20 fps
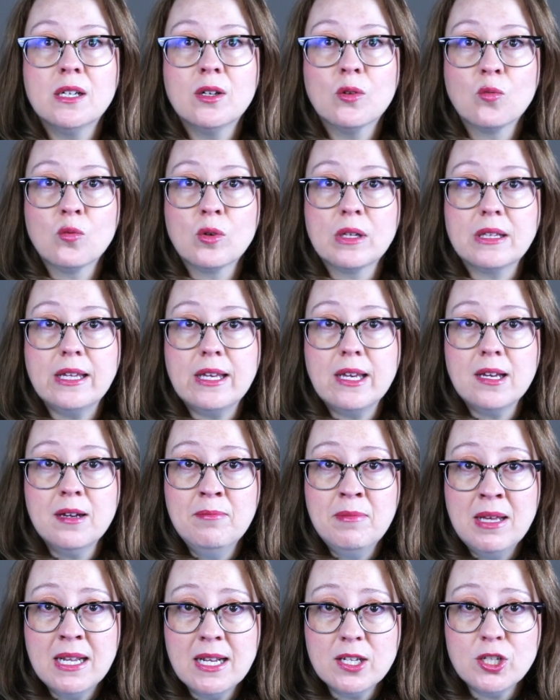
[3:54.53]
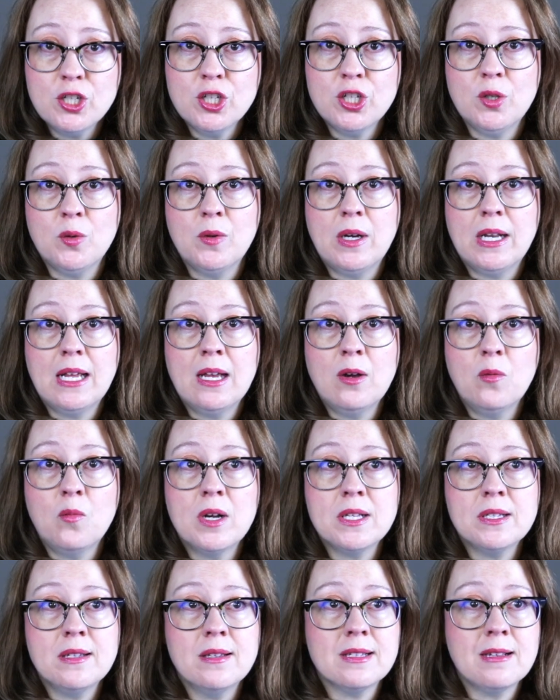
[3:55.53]
really committed to it. It
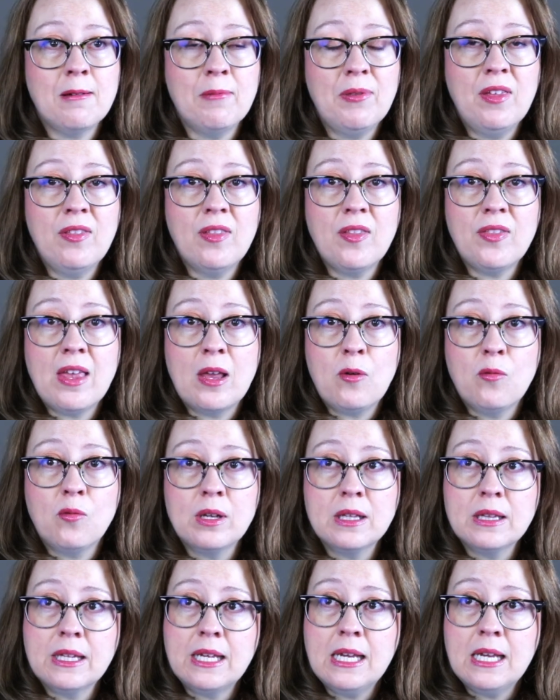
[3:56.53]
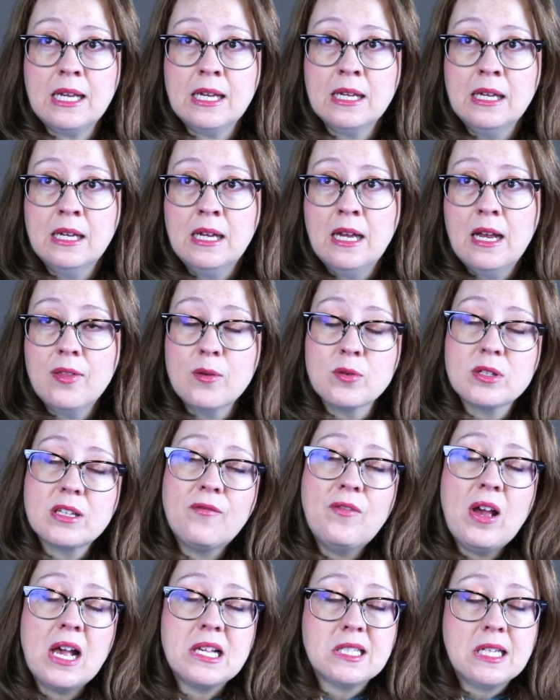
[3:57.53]
wasn't something that they really, there was a
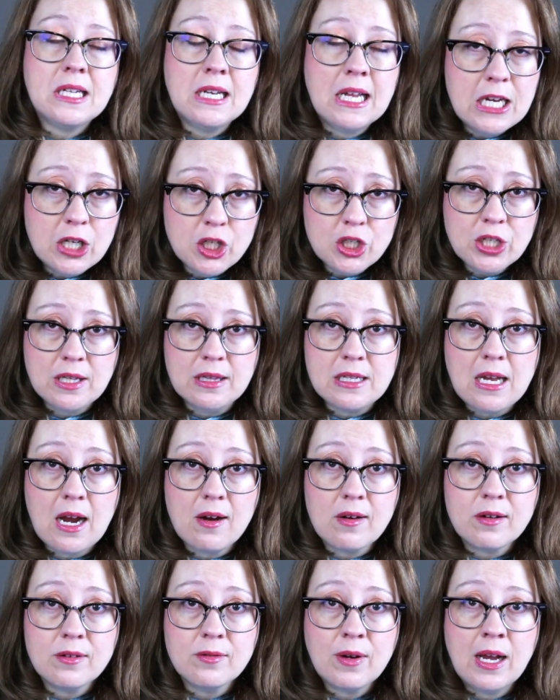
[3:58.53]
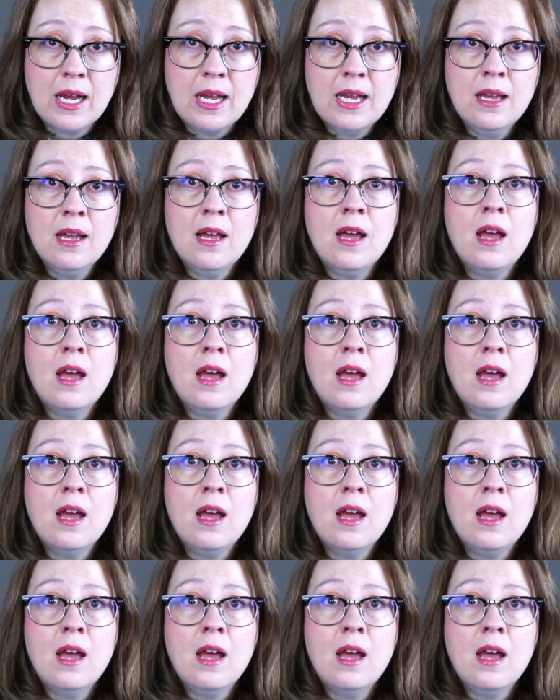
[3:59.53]
fascination there, right?